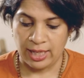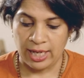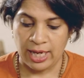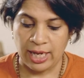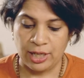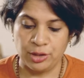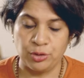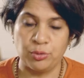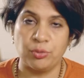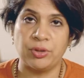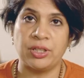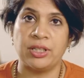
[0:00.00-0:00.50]

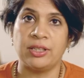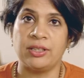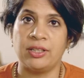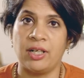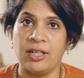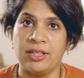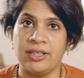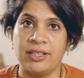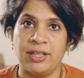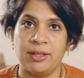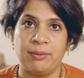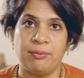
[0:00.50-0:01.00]
And you can
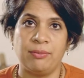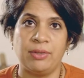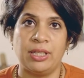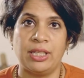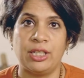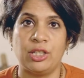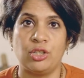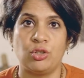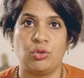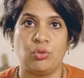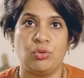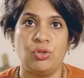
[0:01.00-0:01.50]
cut them
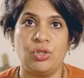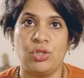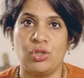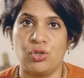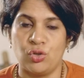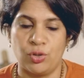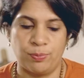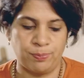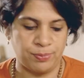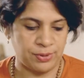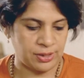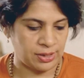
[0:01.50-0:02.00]
into
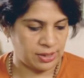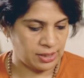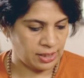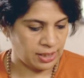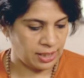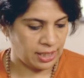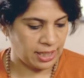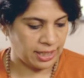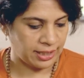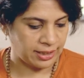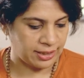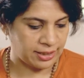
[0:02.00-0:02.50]
strips
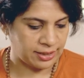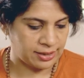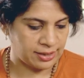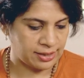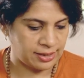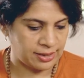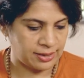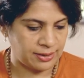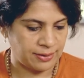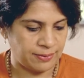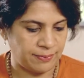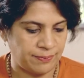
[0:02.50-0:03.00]
like
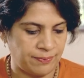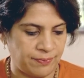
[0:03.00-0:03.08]
this.